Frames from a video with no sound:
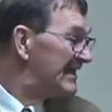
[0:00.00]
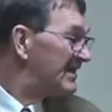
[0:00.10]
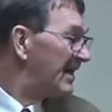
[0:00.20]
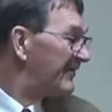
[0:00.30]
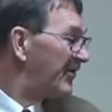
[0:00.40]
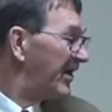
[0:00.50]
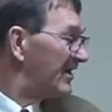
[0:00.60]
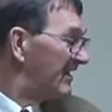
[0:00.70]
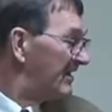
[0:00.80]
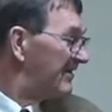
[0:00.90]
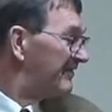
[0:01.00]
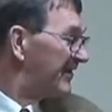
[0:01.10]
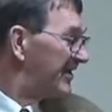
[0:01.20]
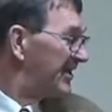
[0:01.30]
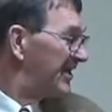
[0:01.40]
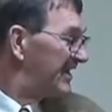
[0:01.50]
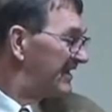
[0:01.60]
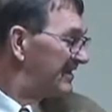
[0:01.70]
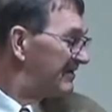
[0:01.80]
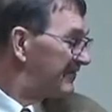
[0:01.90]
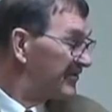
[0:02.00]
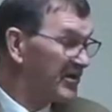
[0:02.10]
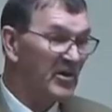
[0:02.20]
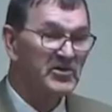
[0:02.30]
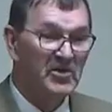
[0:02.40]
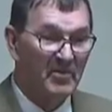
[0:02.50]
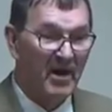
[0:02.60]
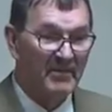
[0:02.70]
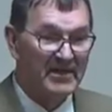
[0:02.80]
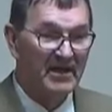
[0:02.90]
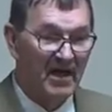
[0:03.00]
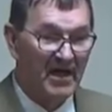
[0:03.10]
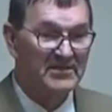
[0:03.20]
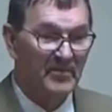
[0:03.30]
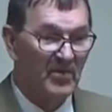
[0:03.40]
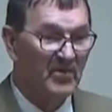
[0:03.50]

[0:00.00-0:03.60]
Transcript: I have a great love for those who brought me the gospel.